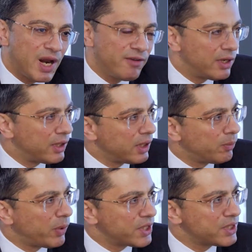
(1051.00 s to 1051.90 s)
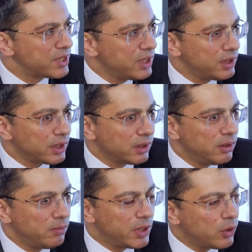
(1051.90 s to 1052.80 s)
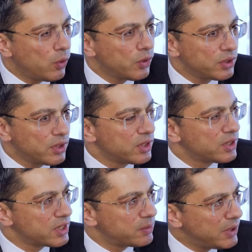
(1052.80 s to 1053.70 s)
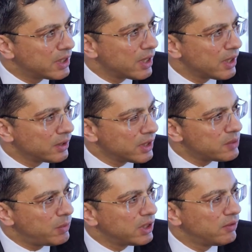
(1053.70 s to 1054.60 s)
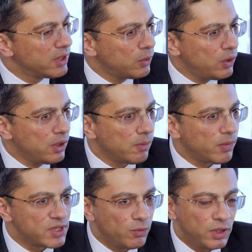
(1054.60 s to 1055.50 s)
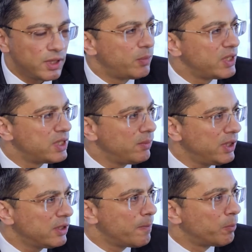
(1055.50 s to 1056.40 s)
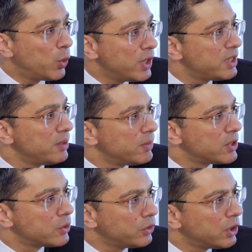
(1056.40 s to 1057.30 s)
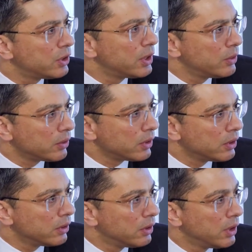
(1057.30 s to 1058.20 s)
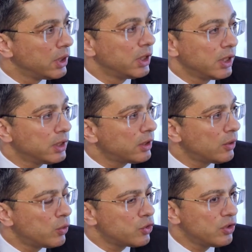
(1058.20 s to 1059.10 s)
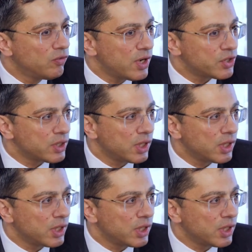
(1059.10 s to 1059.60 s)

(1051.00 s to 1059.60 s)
as we have the national sovereignty level that we enjoy, we can accomplish these